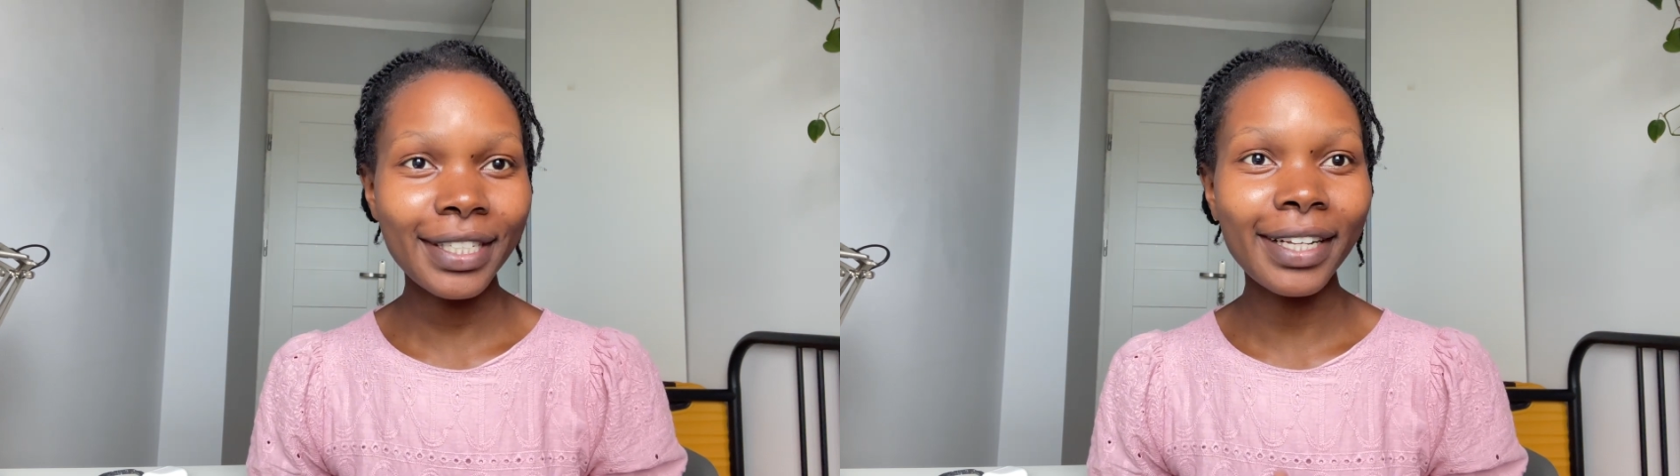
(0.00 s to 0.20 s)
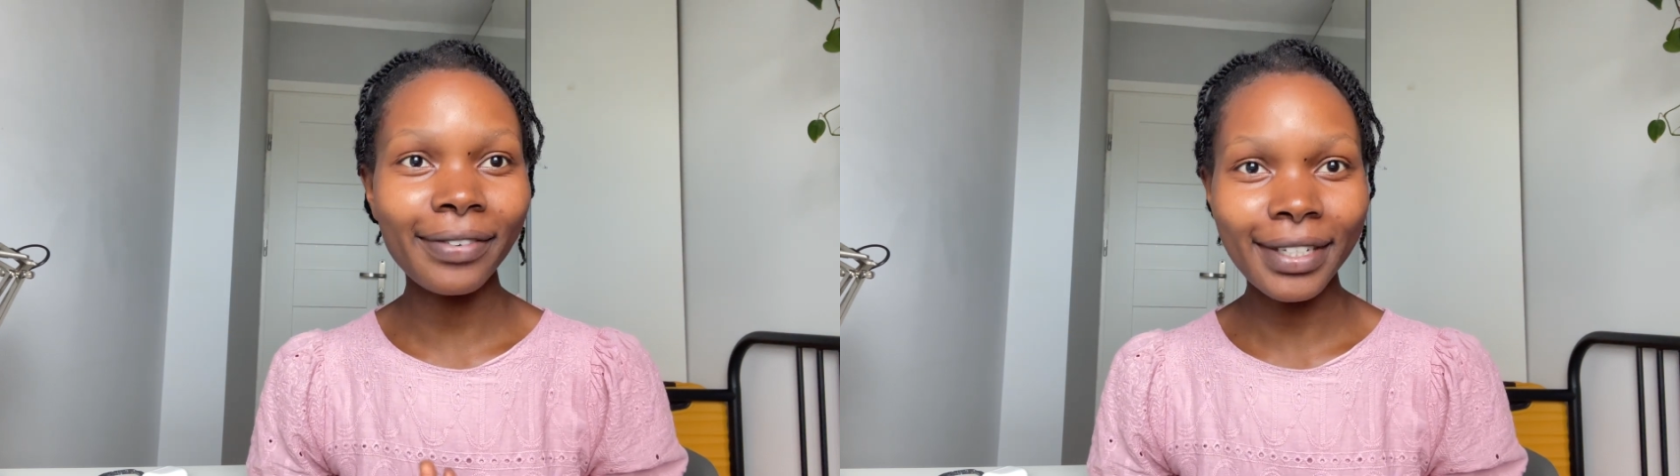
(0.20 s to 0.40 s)

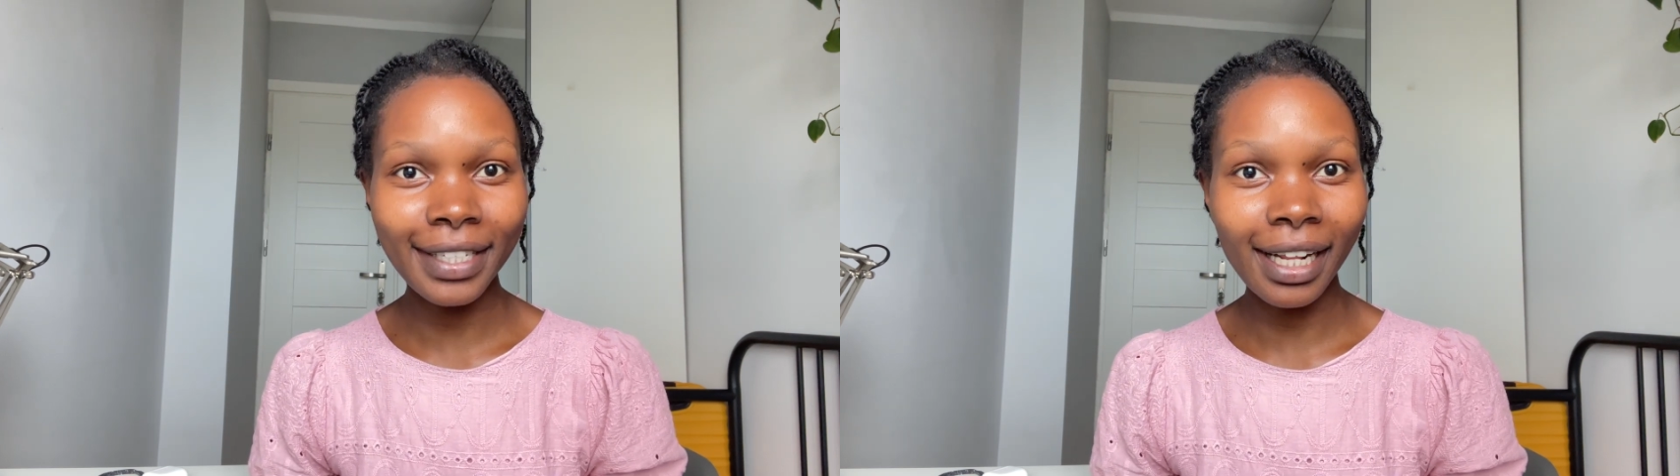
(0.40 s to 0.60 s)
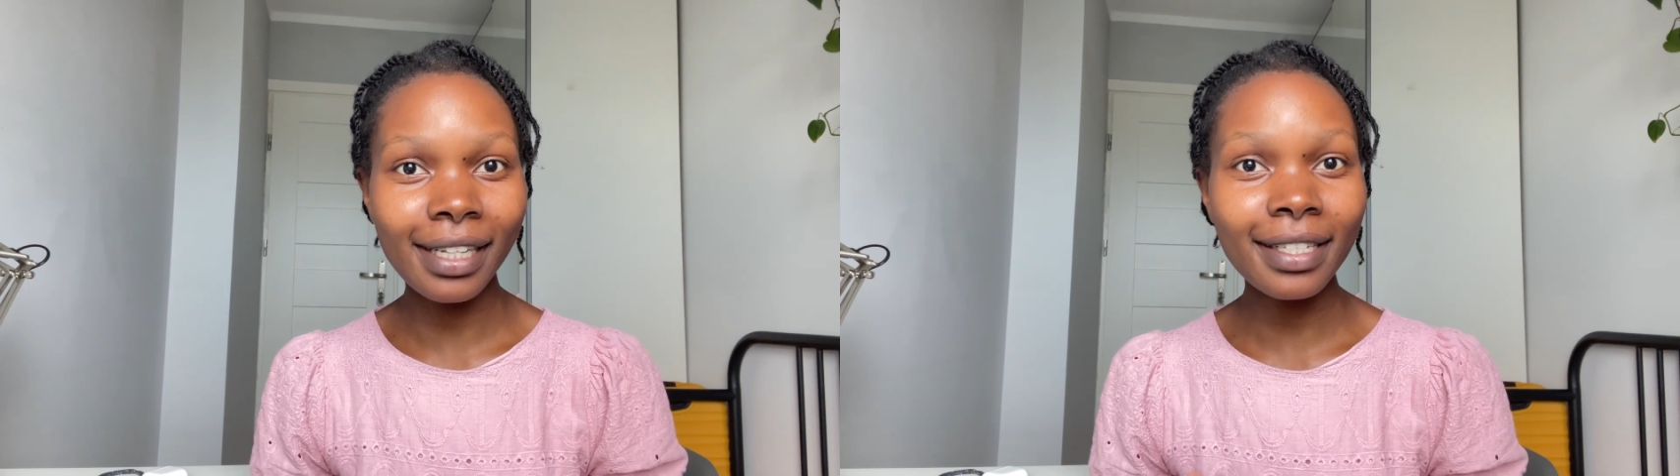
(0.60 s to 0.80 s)
that
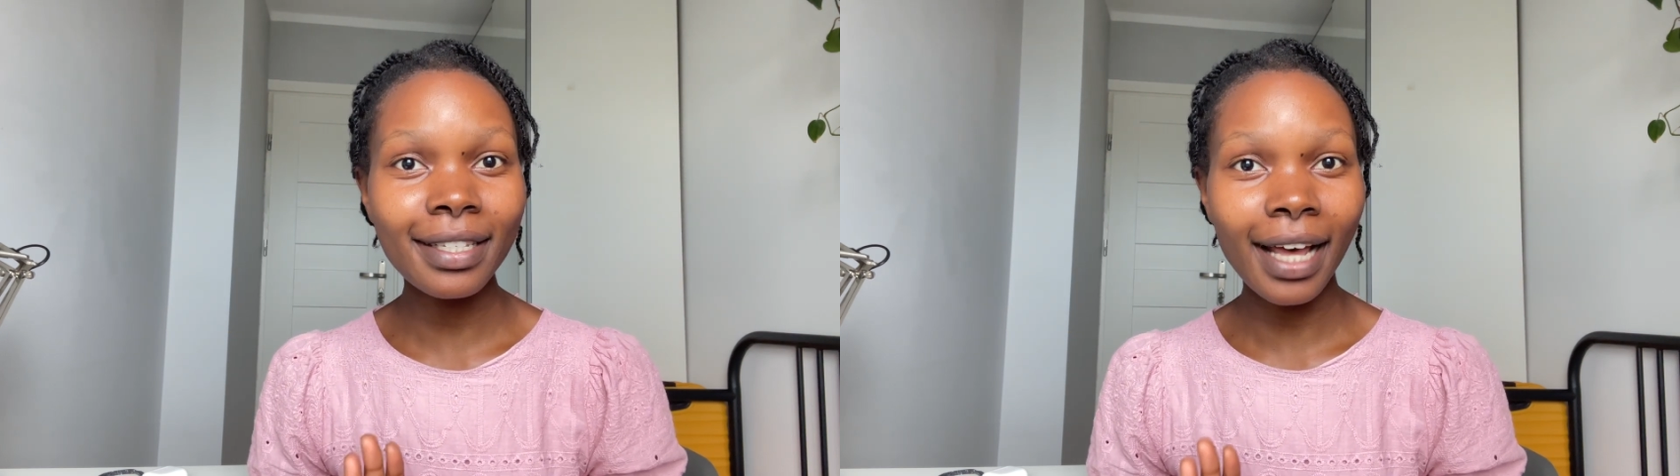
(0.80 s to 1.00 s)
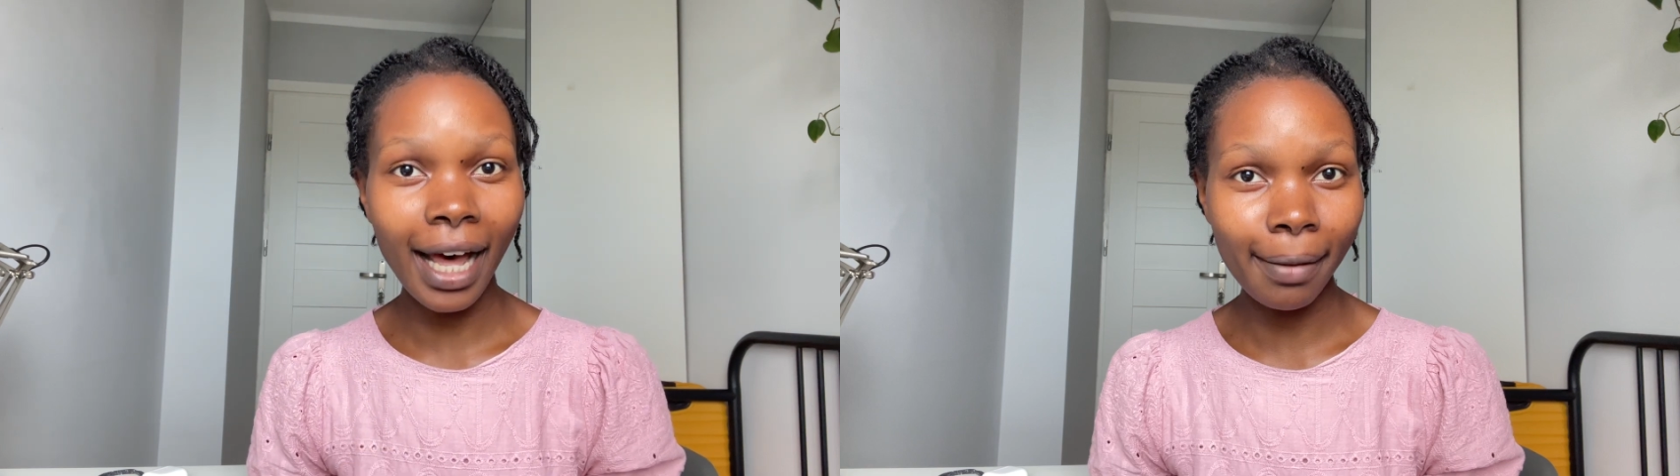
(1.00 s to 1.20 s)
results
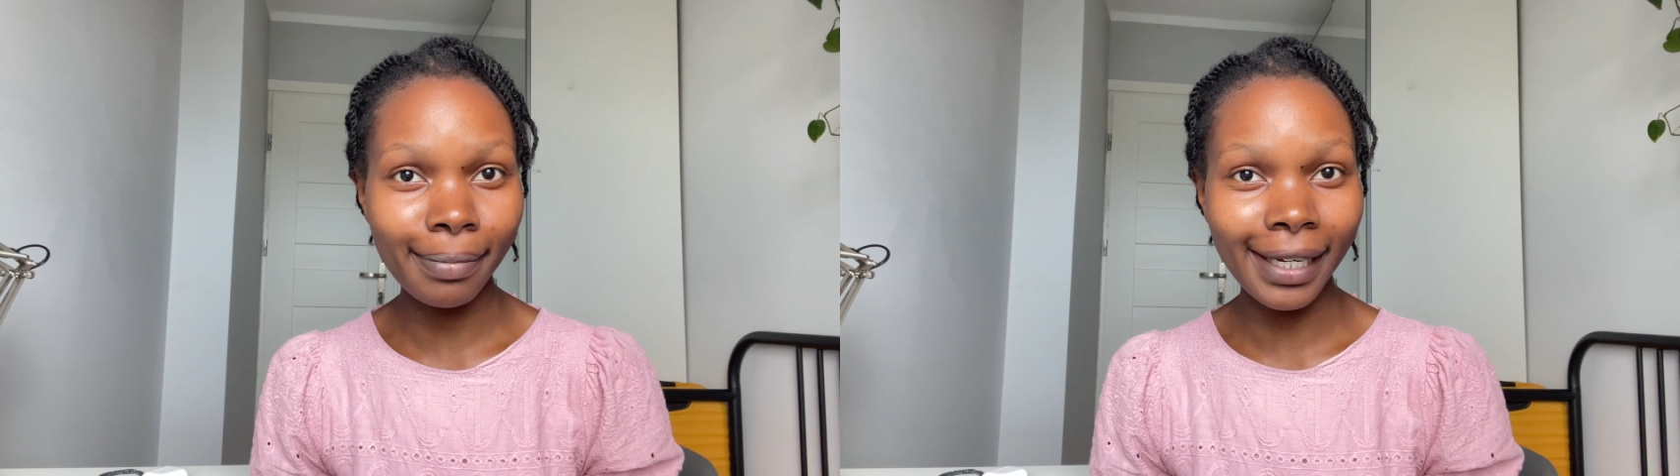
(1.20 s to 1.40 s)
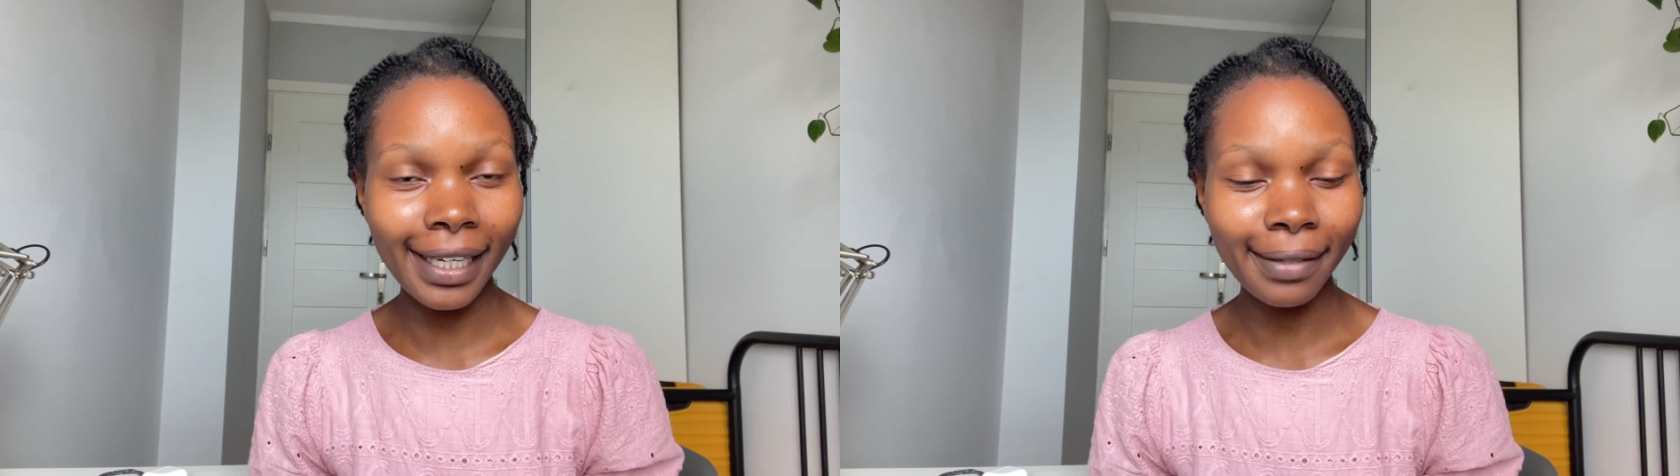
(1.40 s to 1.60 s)

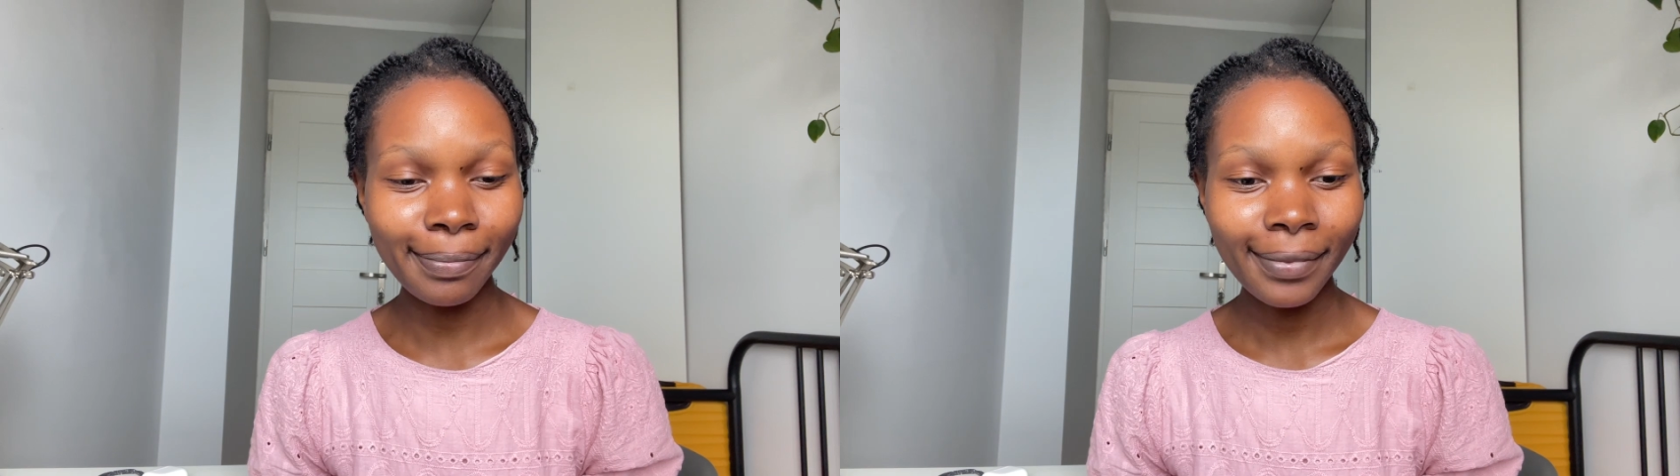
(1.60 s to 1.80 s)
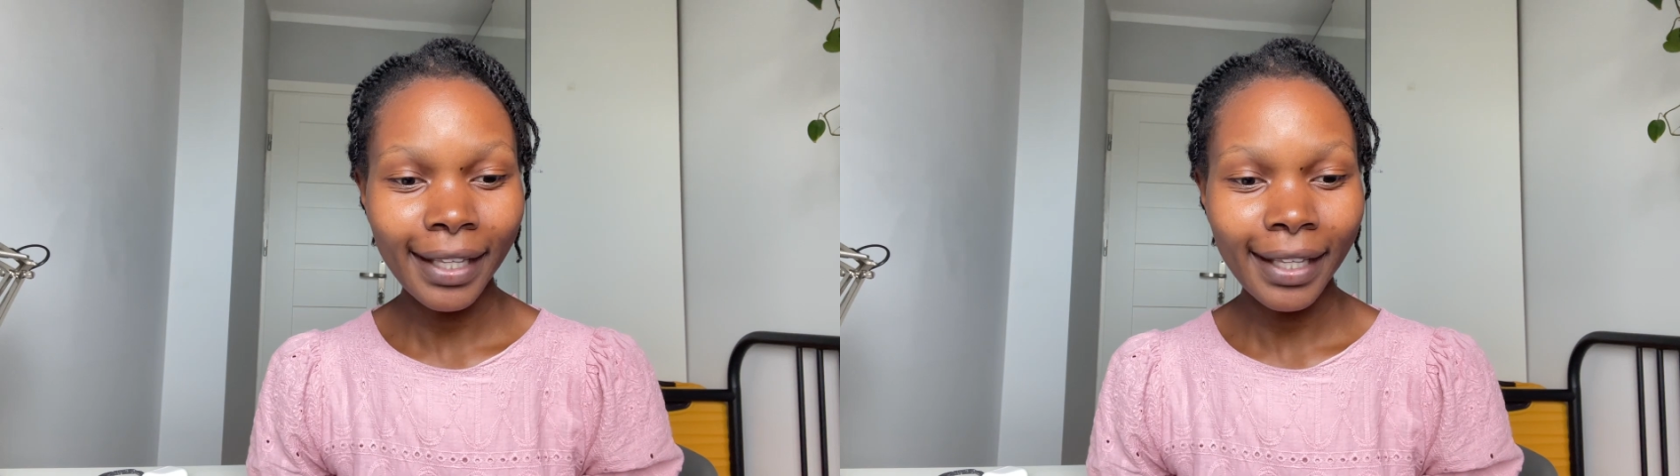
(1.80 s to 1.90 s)
happily.